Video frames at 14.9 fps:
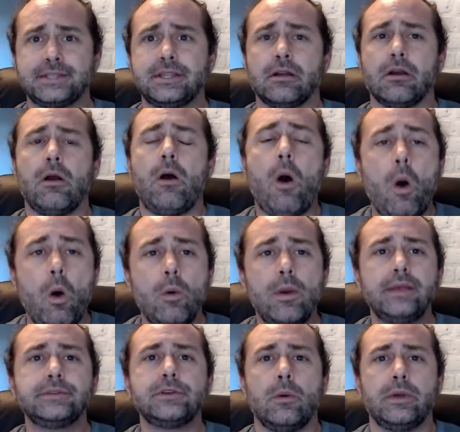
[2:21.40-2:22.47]
there are
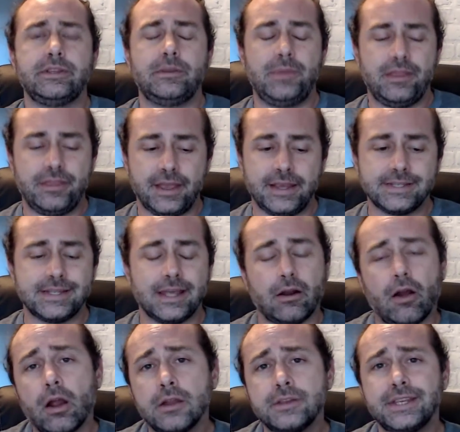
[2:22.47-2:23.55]
always going to be things that
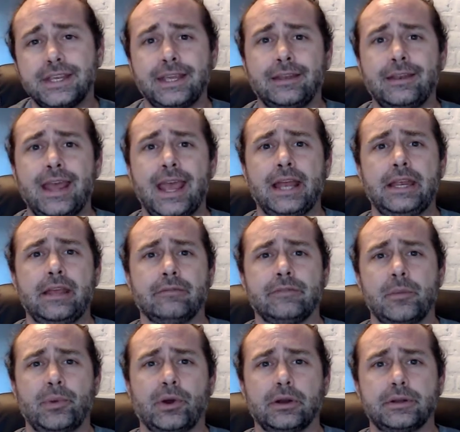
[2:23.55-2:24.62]
aren't in any of the
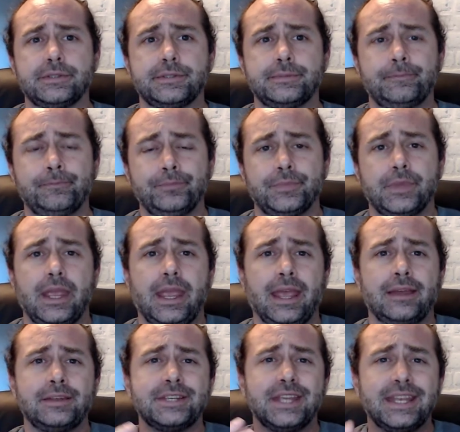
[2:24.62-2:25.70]
books.
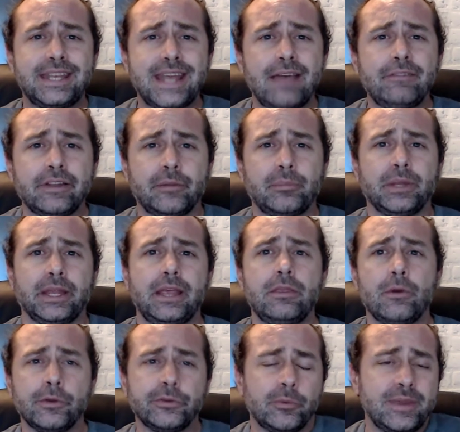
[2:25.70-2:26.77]
And inevitably,
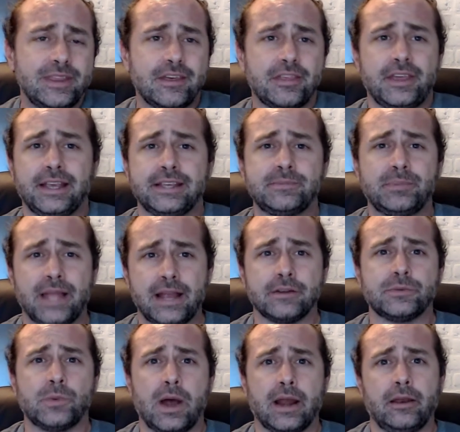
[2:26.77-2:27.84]
those will be the things
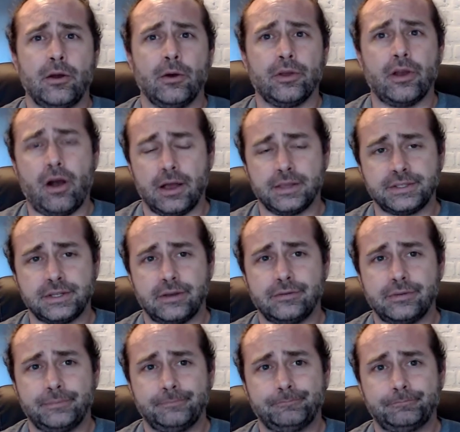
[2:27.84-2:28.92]
players want to know the cost
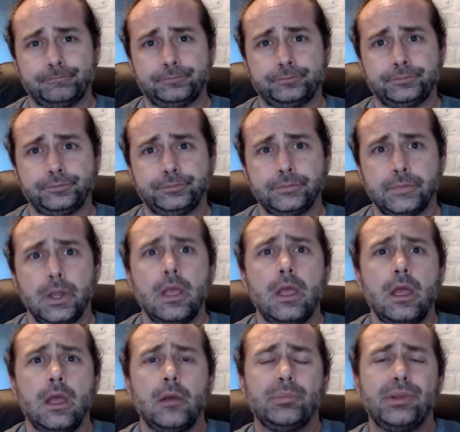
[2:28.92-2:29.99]
of.
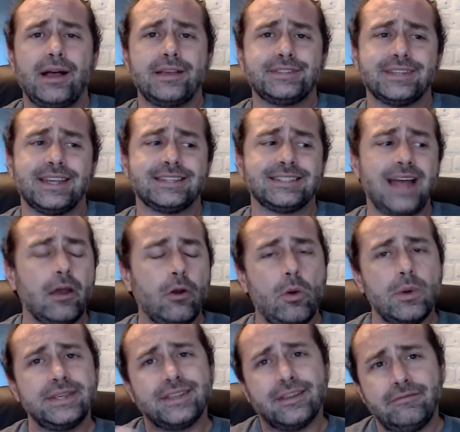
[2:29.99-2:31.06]
Plus, it's not
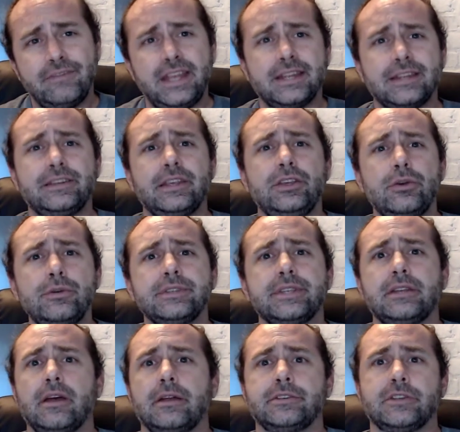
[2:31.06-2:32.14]
always convenient to use the
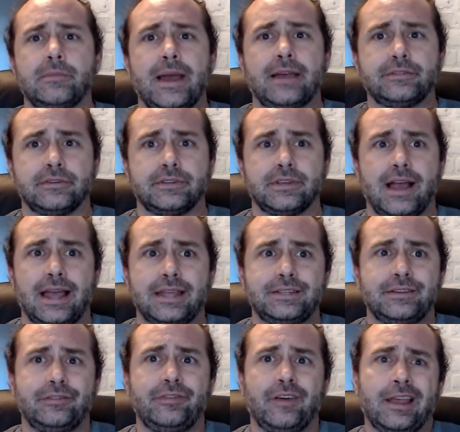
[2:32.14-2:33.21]
Dungeon Master's Guide
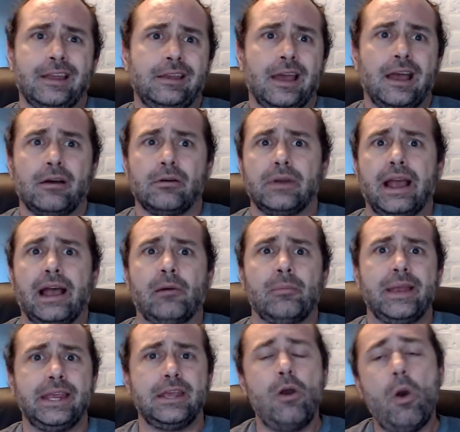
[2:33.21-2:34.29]
to find out how
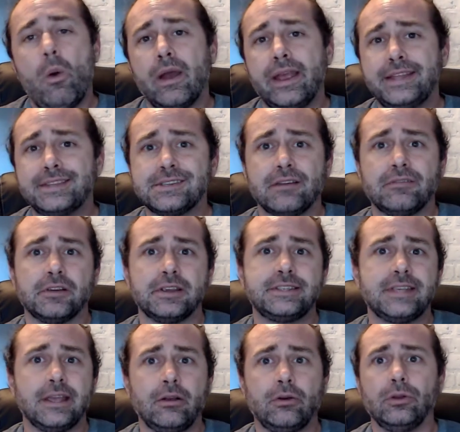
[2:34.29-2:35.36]
many coins every
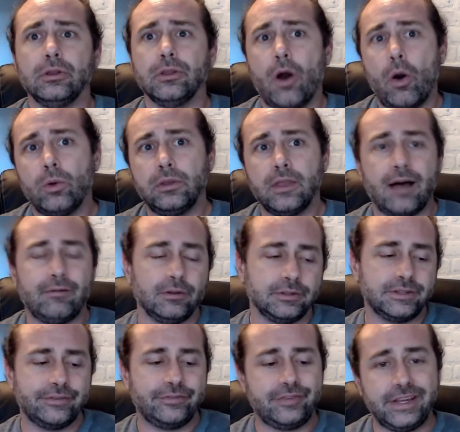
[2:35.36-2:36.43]
single low-level
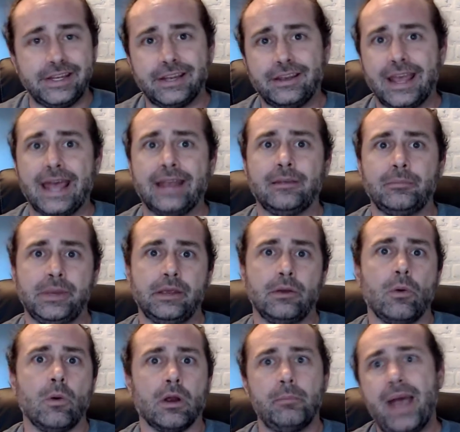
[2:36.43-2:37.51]
defeated enemy
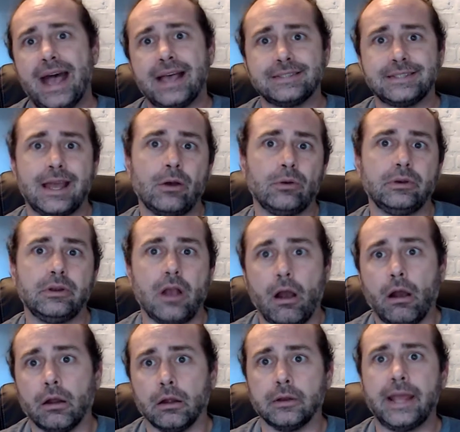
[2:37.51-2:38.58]
or passed-out
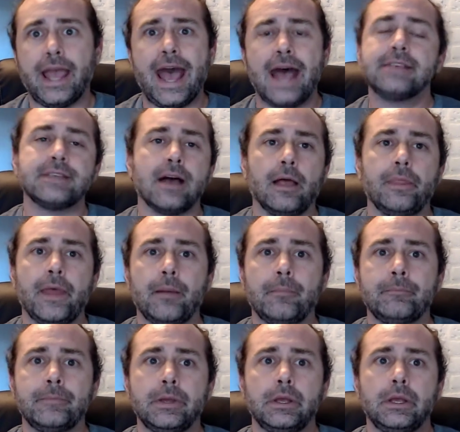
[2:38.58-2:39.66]
guard has on them.
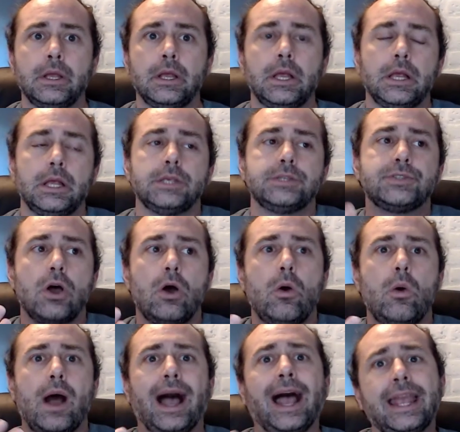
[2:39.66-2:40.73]

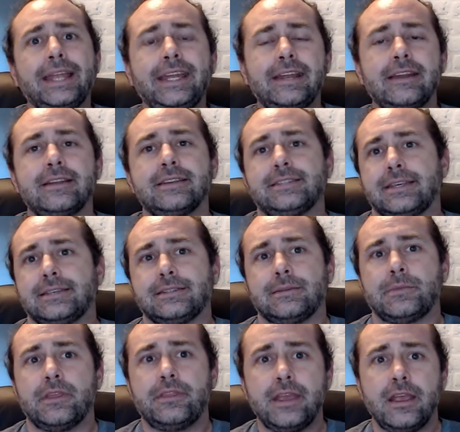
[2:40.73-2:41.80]
So I needed a system
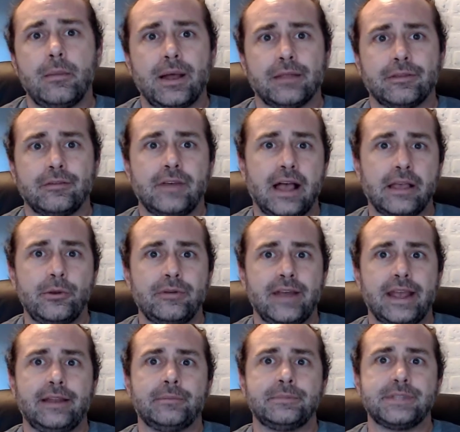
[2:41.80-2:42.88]
to think about the value of
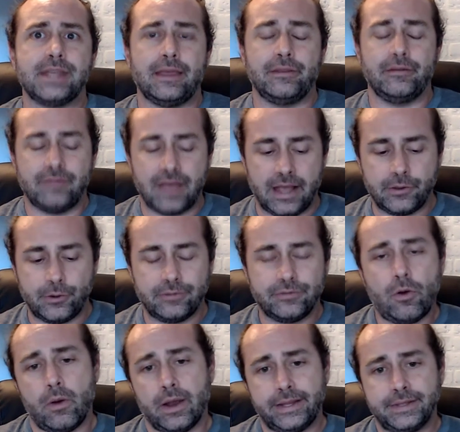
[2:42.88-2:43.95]
items and the value of
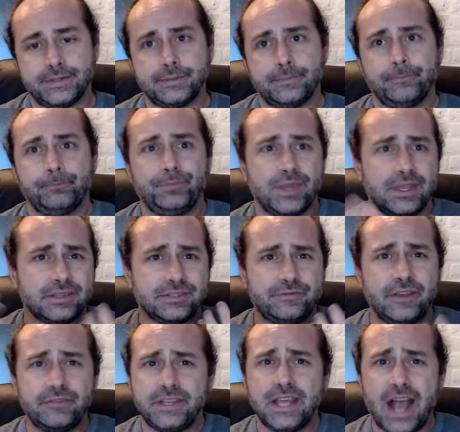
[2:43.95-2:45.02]
coins. Is
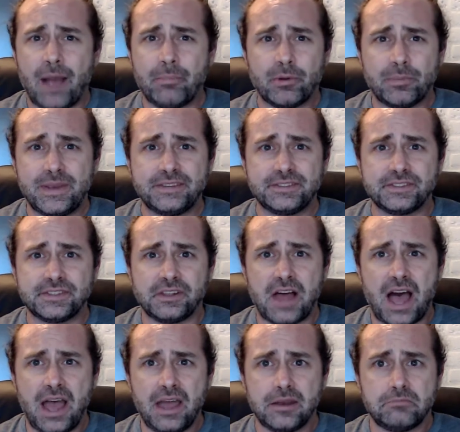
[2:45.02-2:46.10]
50 copper pieces a
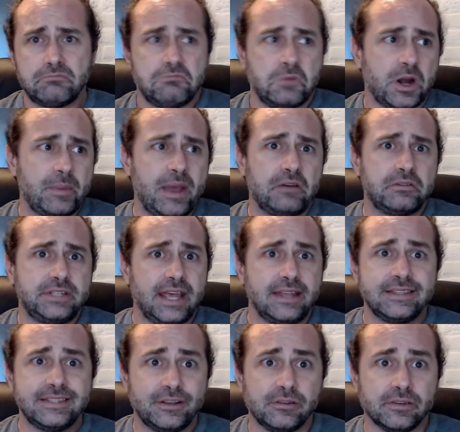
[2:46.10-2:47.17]
lot? What about
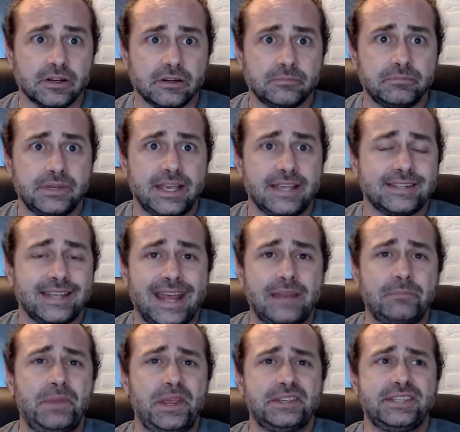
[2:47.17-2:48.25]
10 silver? Is an
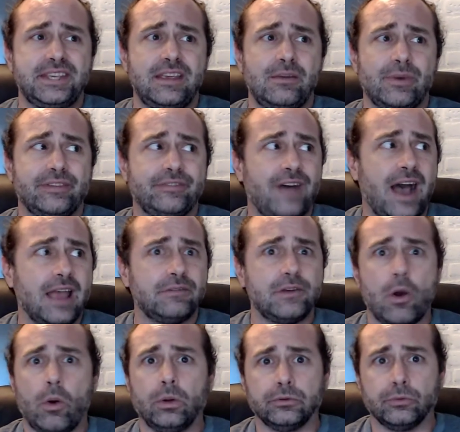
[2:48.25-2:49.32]
NPC with 5
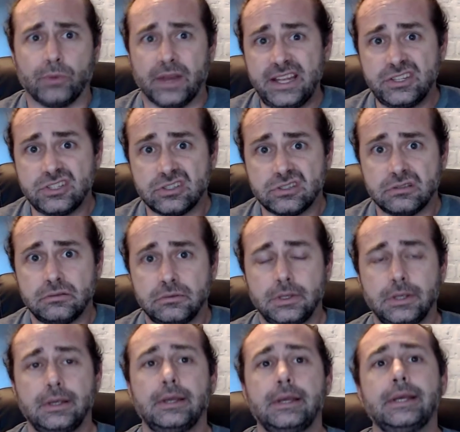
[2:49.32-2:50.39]
gold rich?
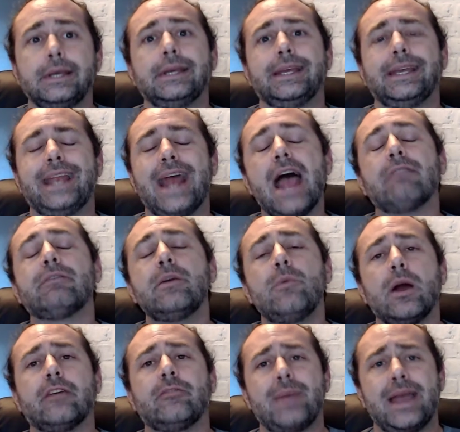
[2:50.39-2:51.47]
In every
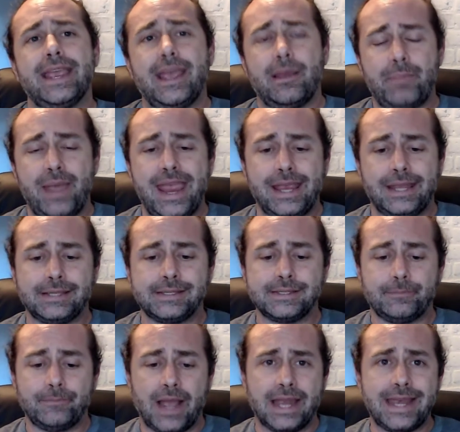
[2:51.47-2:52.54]
one of my
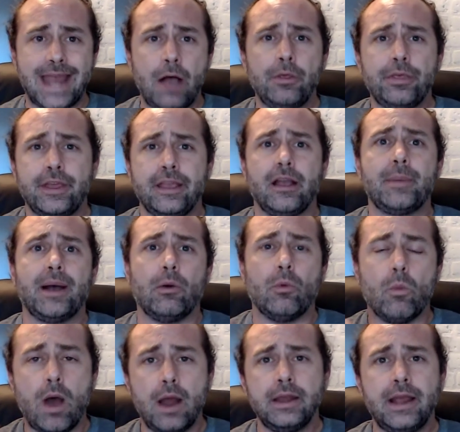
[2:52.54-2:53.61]
campaigns, I now think about
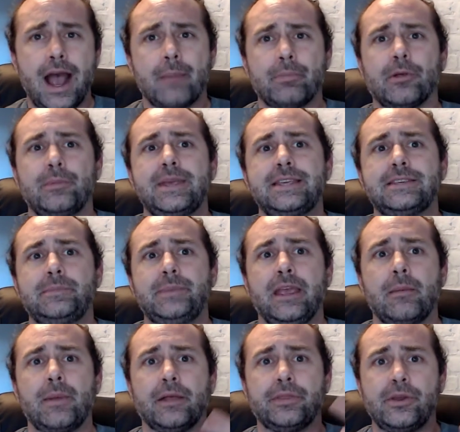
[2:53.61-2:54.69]
1 copper piece being
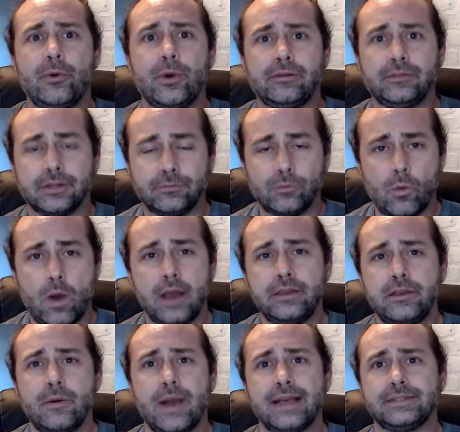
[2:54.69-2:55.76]
about the equivalent of $1
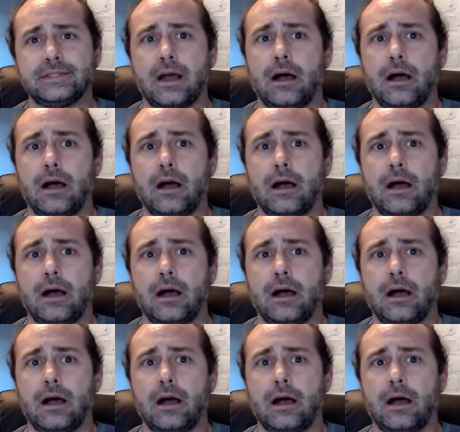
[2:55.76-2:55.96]
US.